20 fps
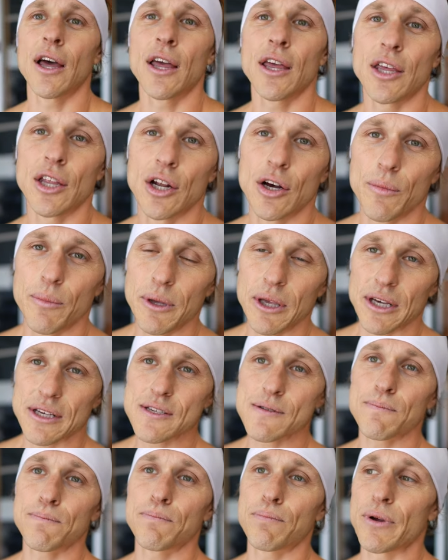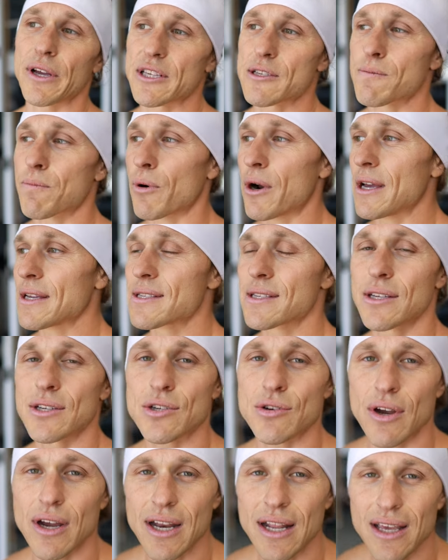you know, be expressed in
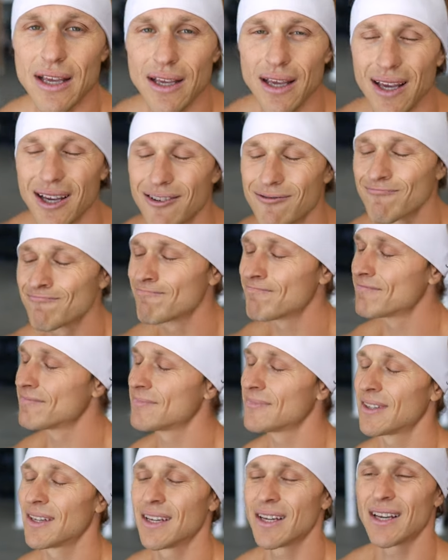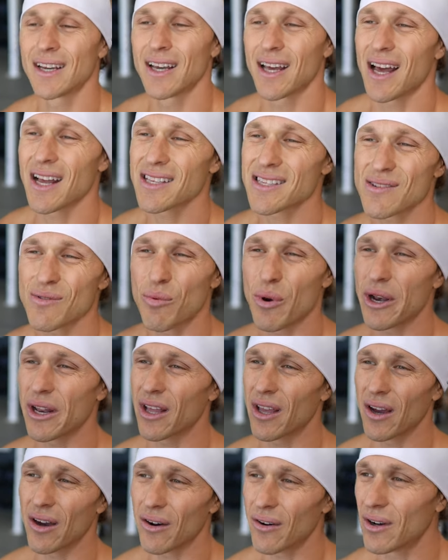training. That's the way to
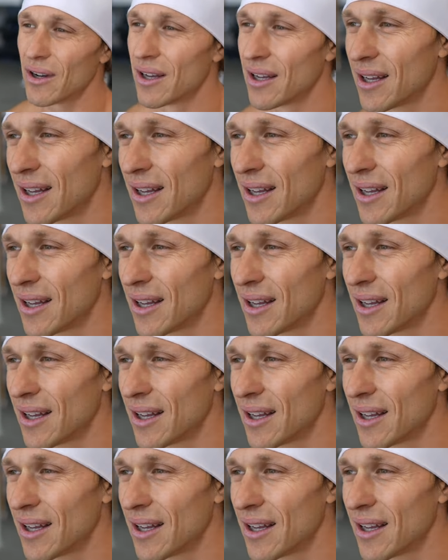go.